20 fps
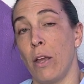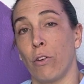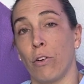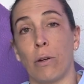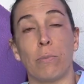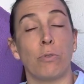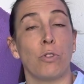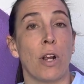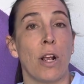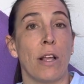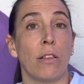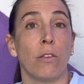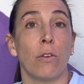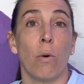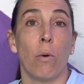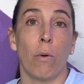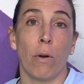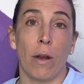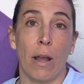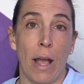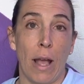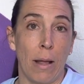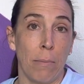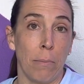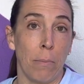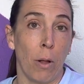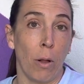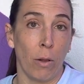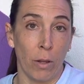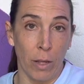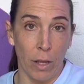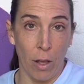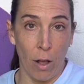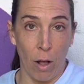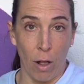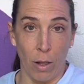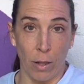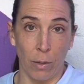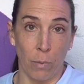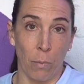grip strength, core, and pulling
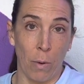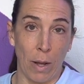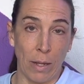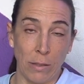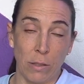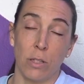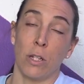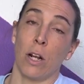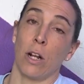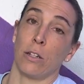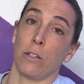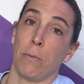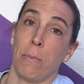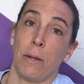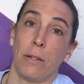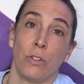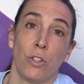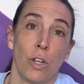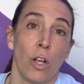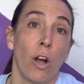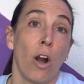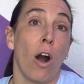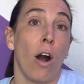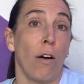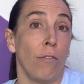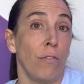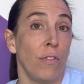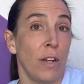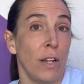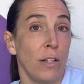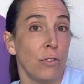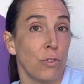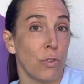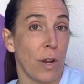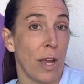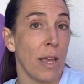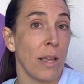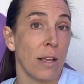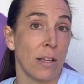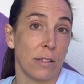all in once, not to mention confidence,
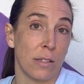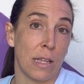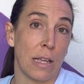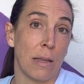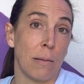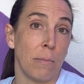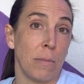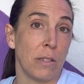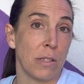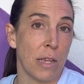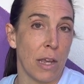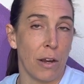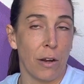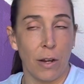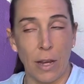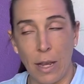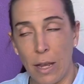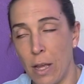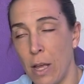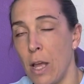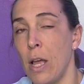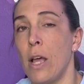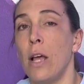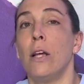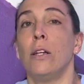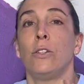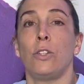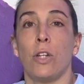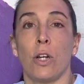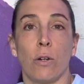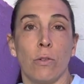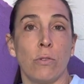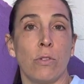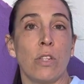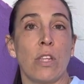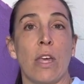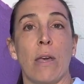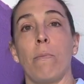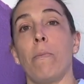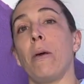right? Because they can be scary. Don't
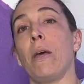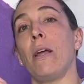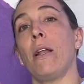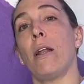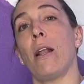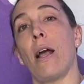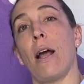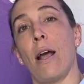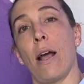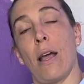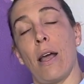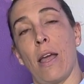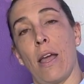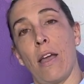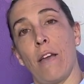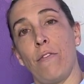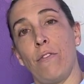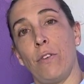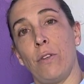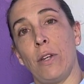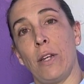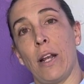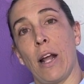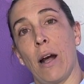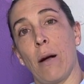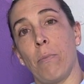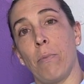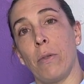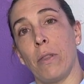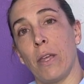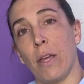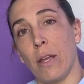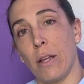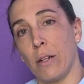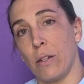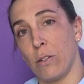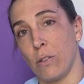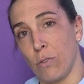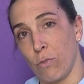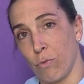skip it. If you need help with it,
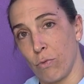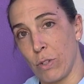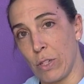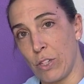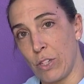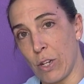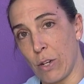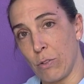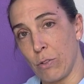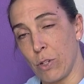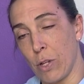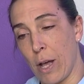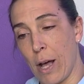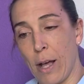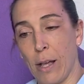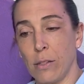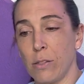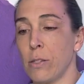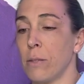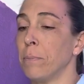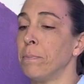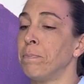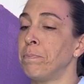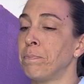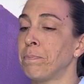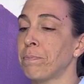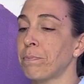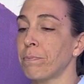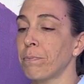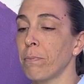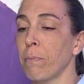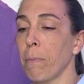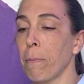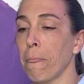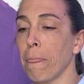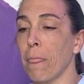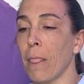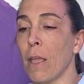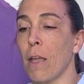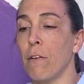reach out to us.
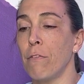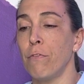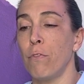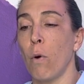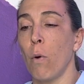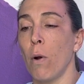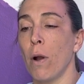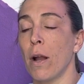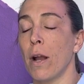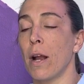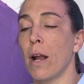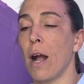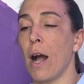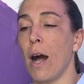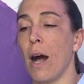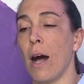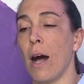For